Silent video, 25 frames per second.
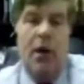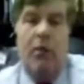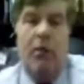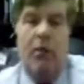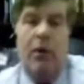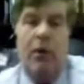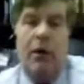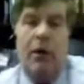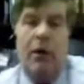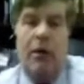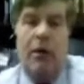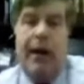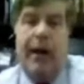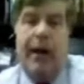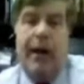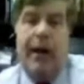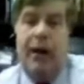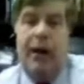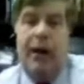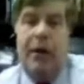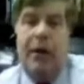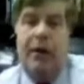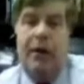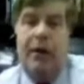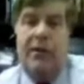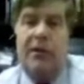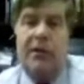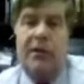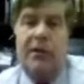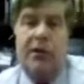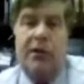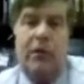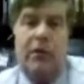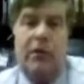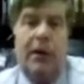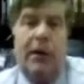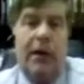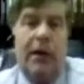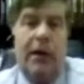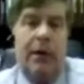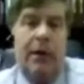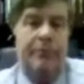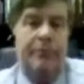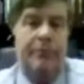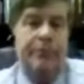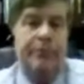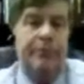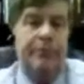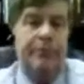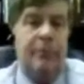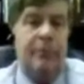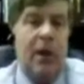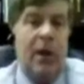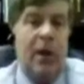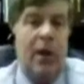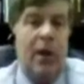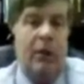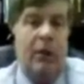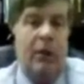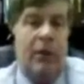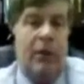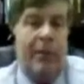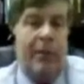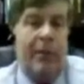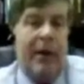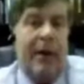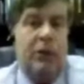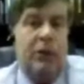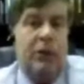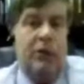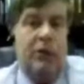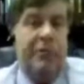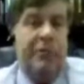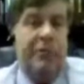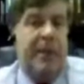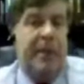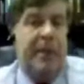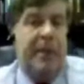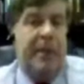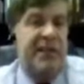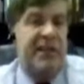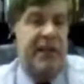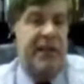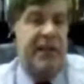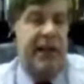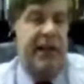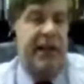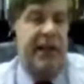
Well, okay, good. So, what about toothpaste?